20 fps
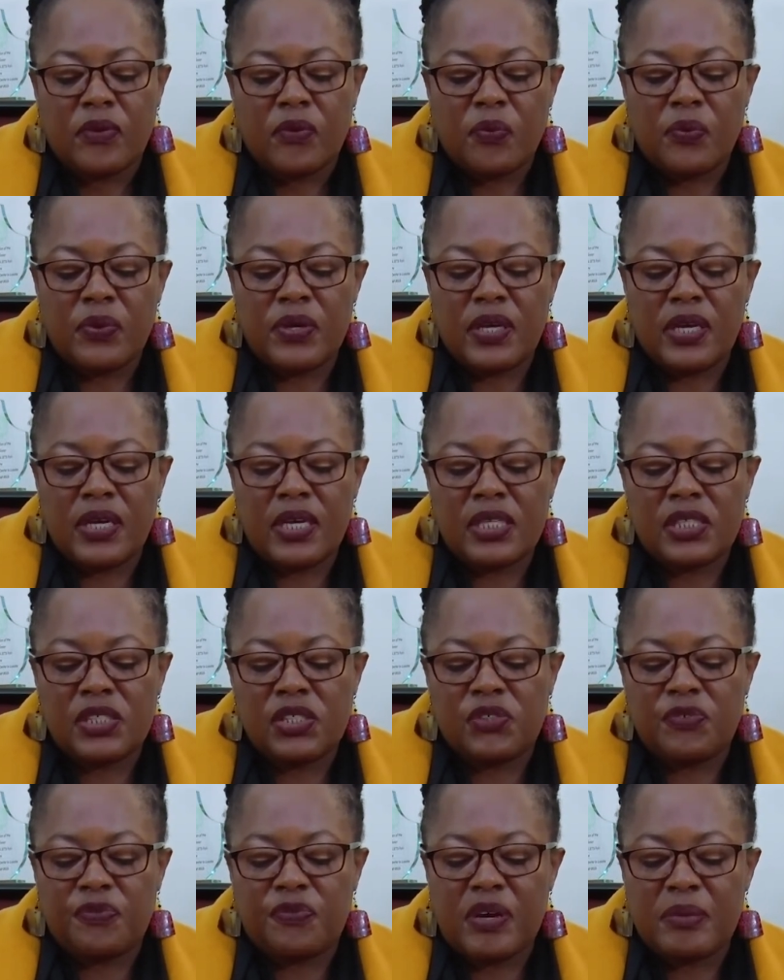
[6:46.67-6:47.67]
We urge
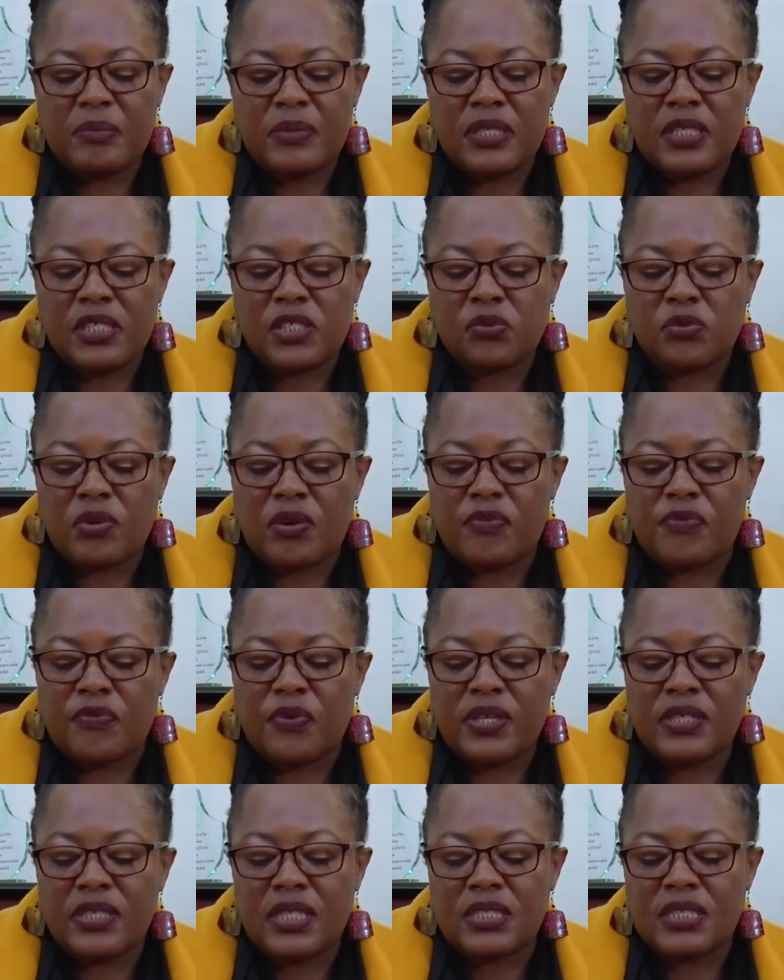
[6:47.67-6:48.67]
families to
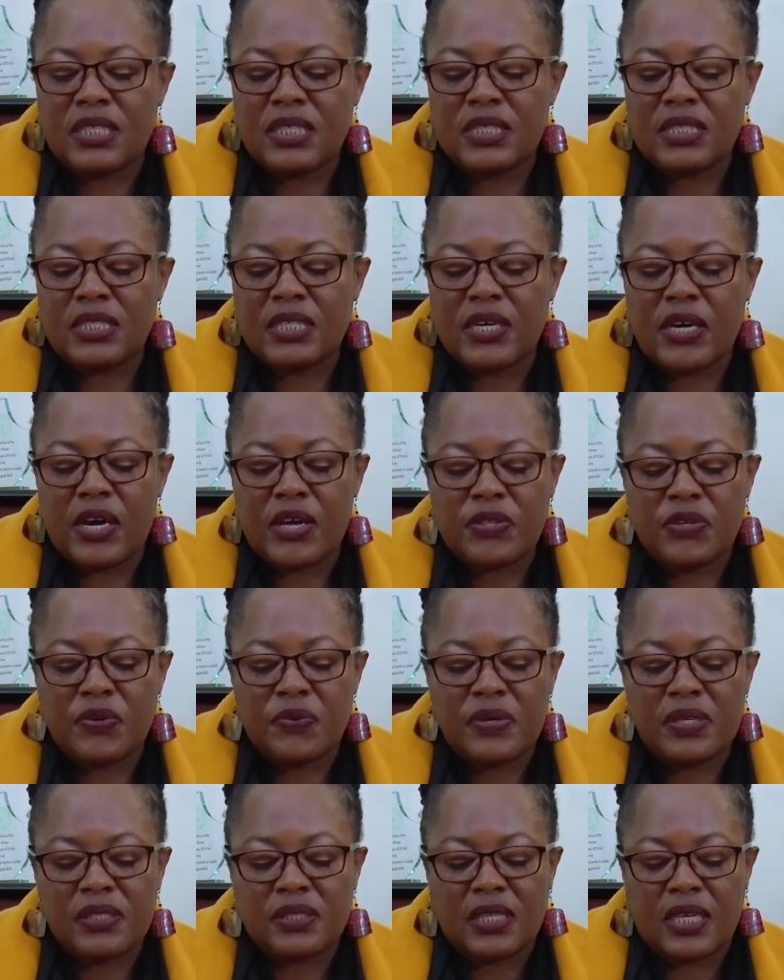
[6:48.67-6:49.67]
avoid attending
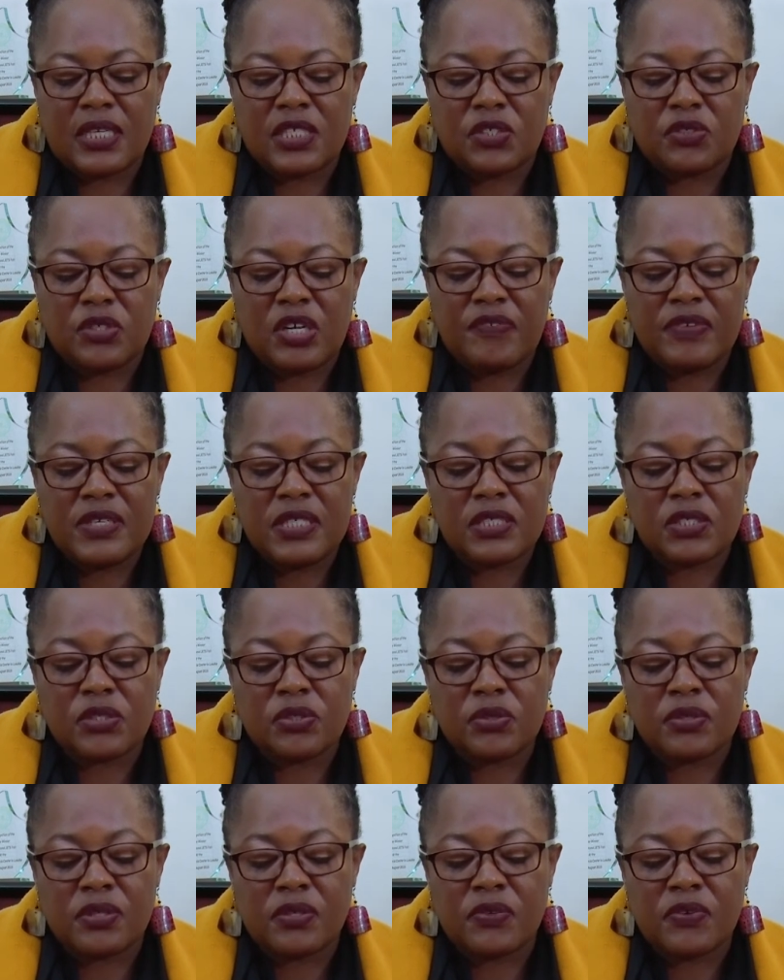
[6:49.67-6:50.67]
gatherings and traveling to